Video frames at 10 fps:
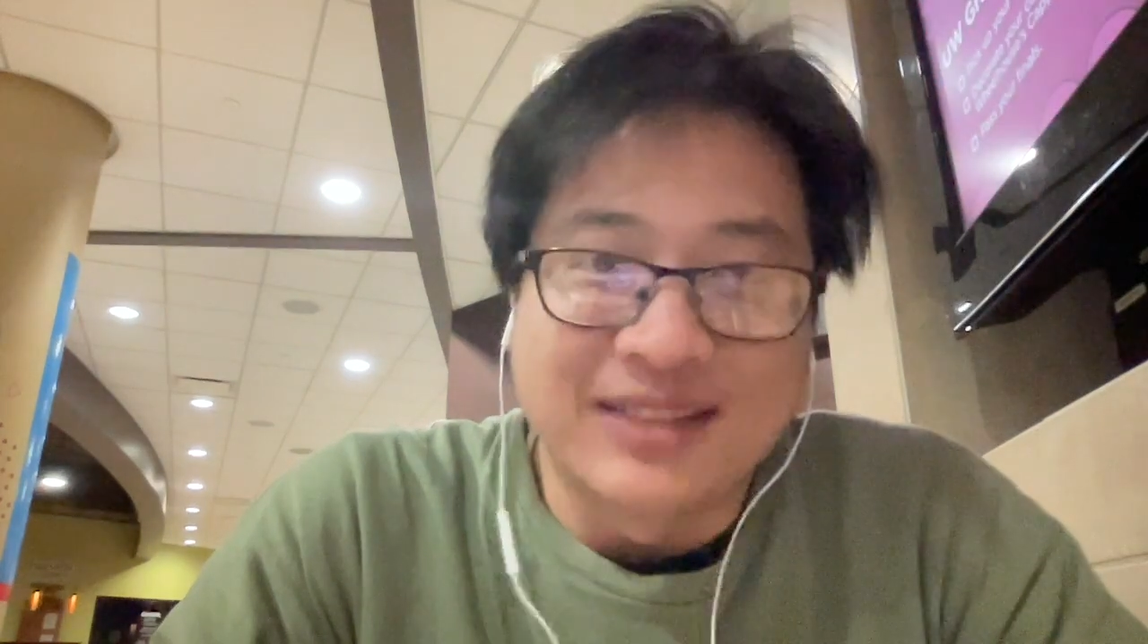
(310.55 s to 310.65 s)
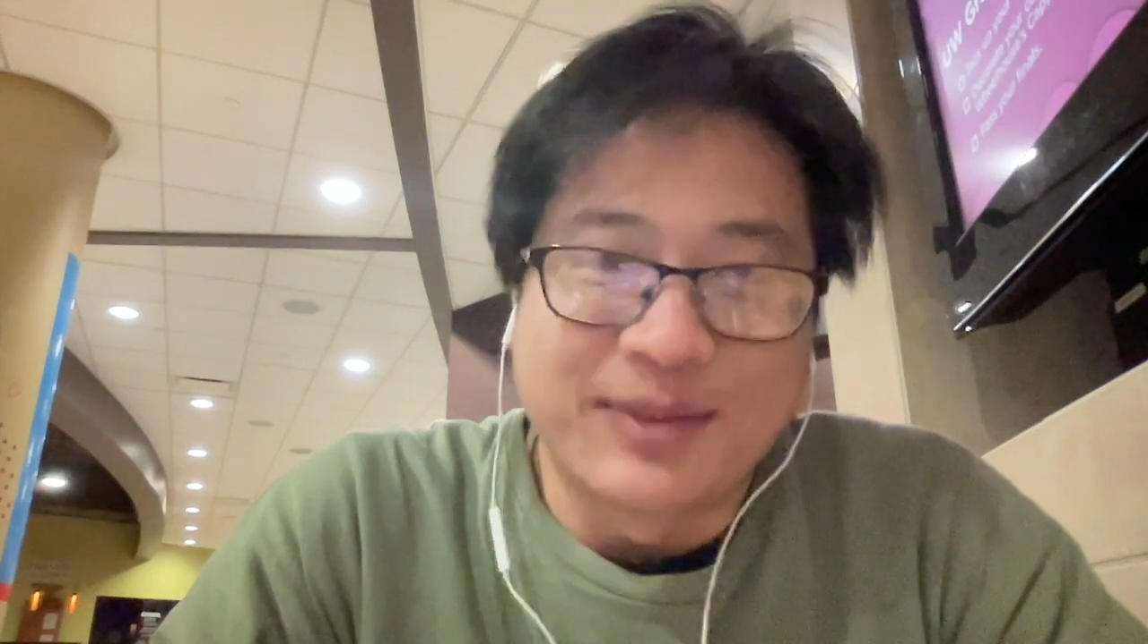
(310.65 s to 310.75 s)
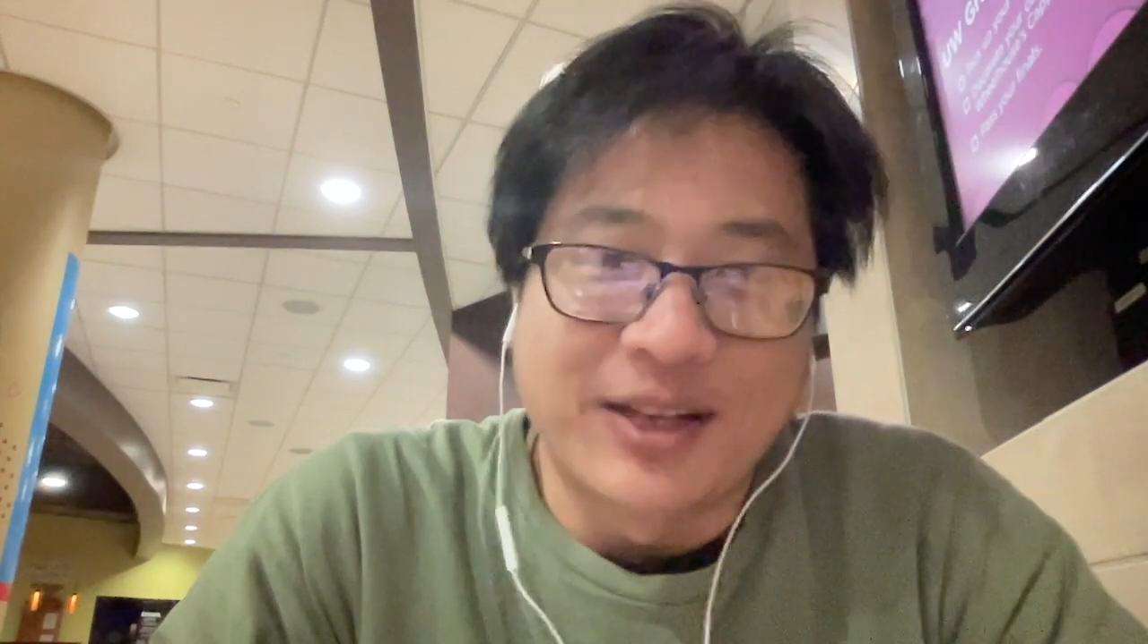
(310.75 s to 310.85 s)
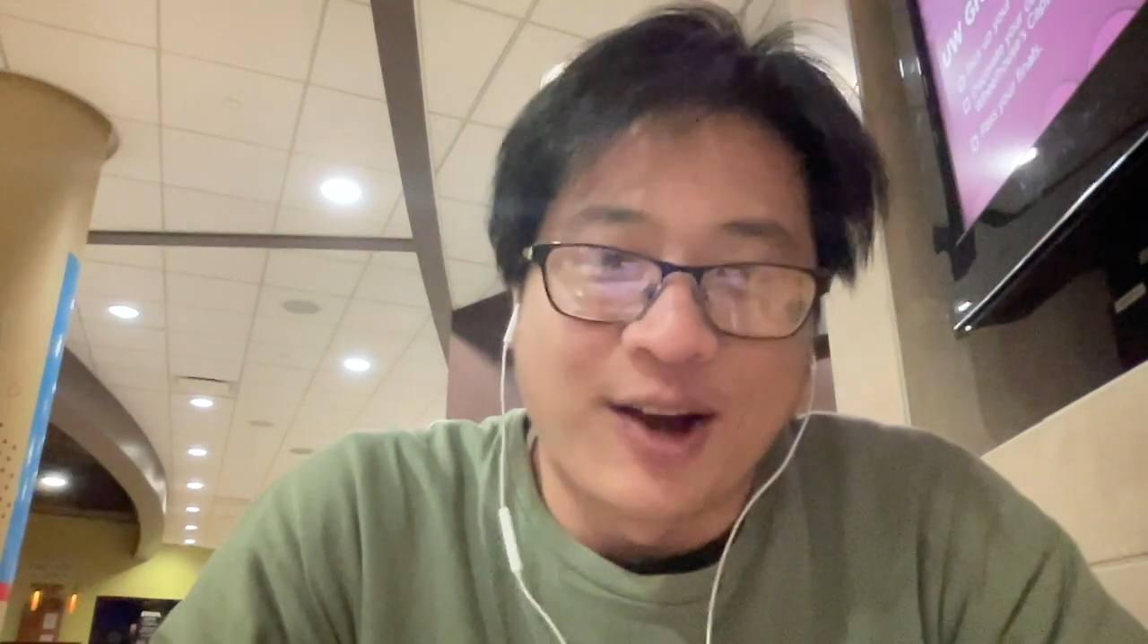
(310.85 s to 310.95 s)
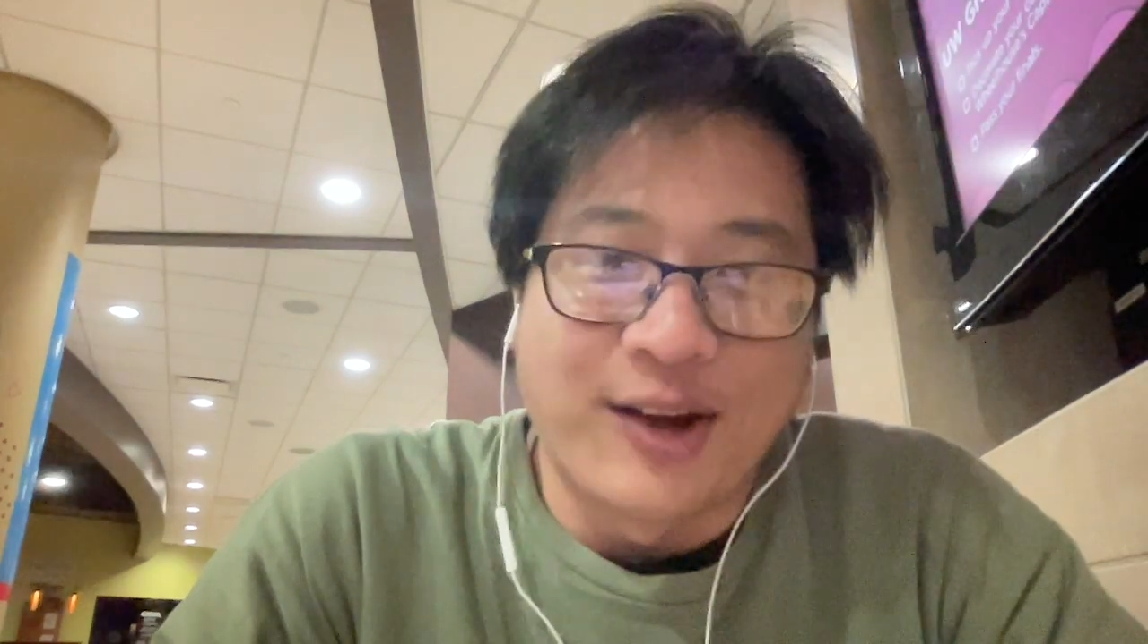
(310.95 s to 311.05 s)
a
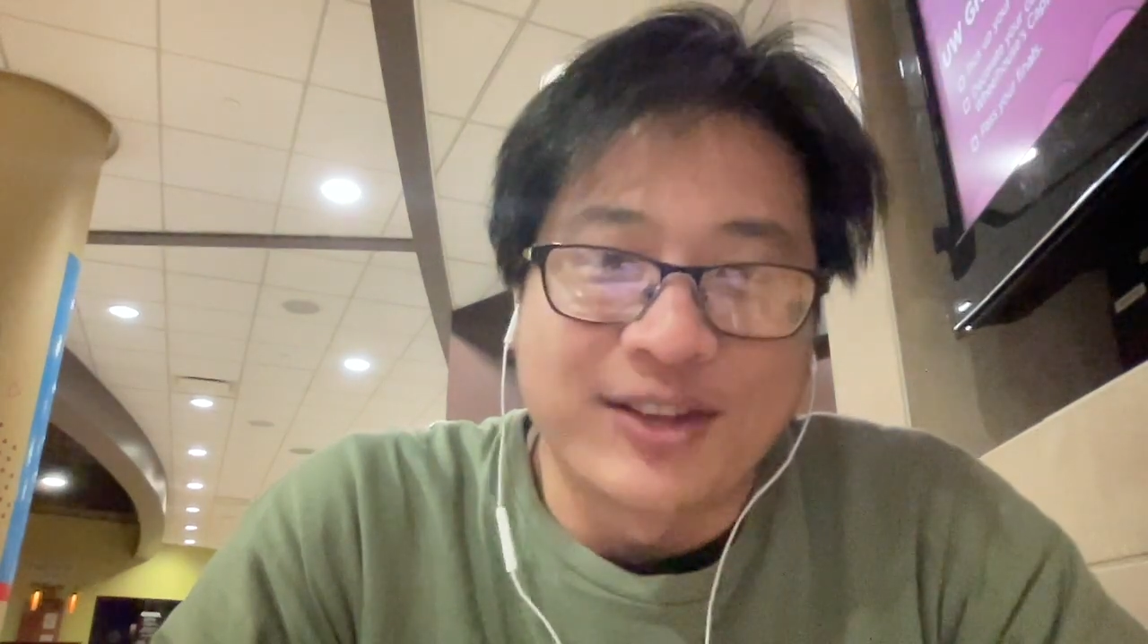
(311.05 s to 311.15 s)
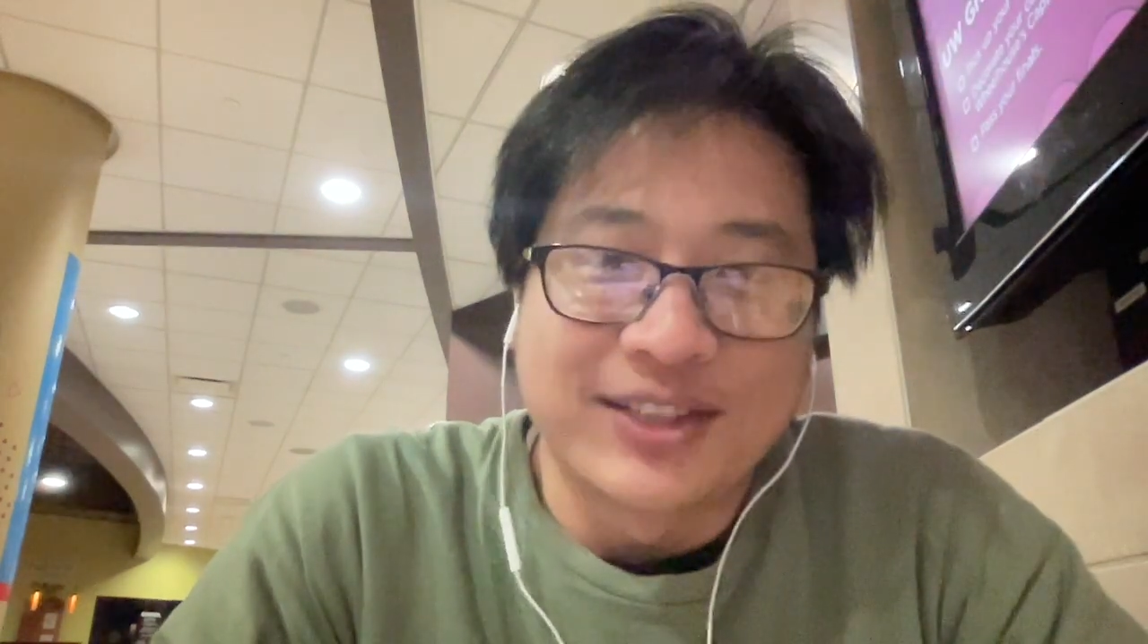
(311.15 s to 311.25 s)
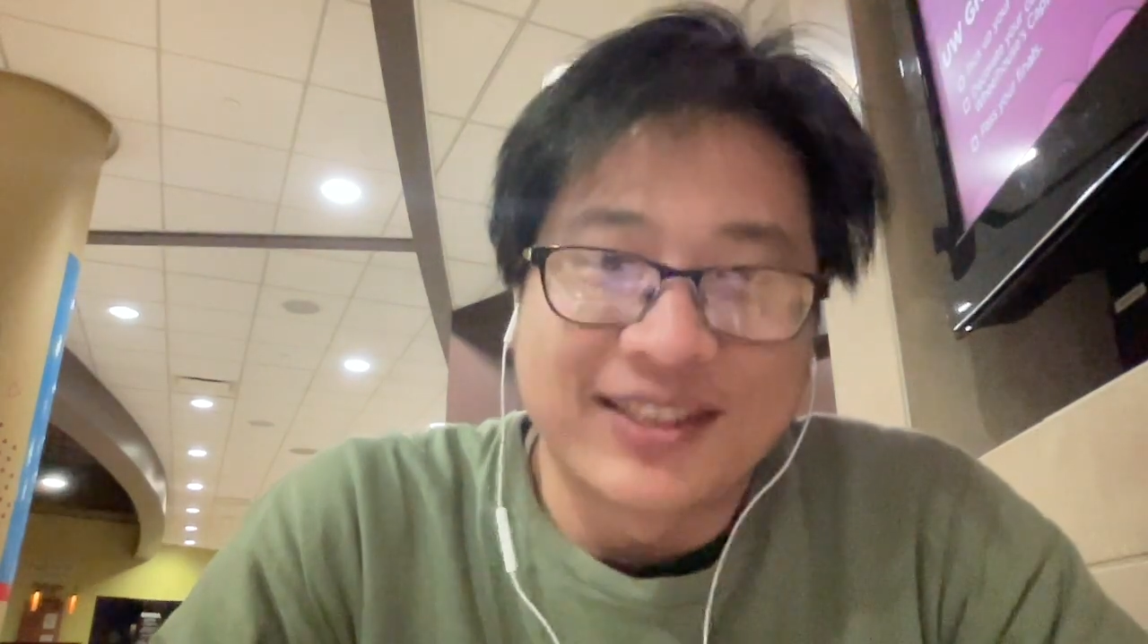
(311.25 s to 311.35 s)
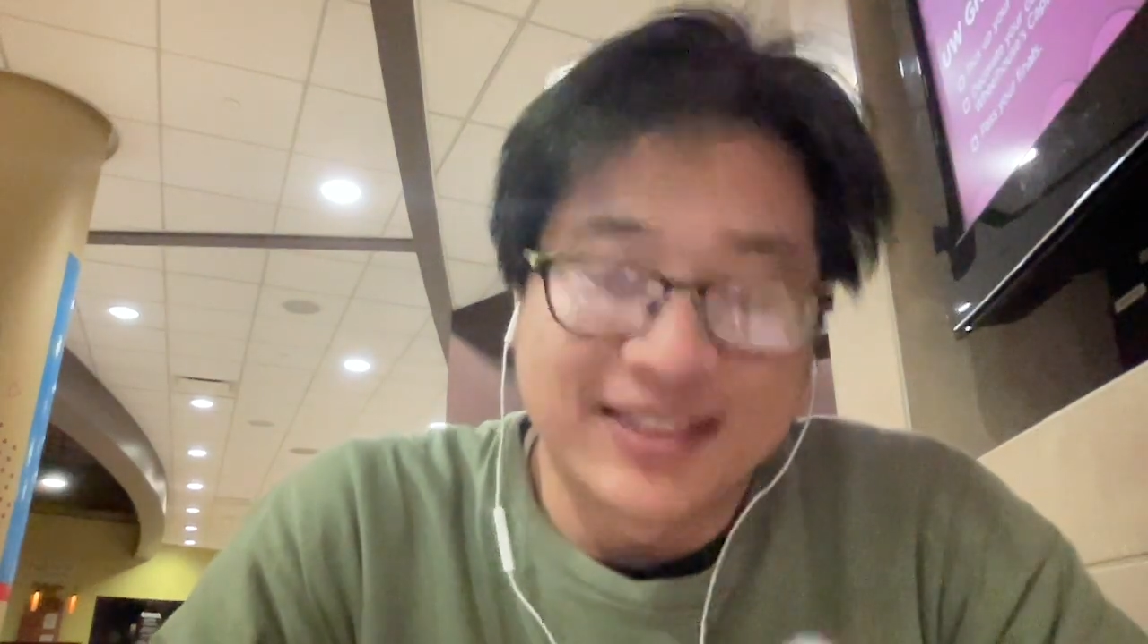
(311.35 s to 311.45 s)
bit harder,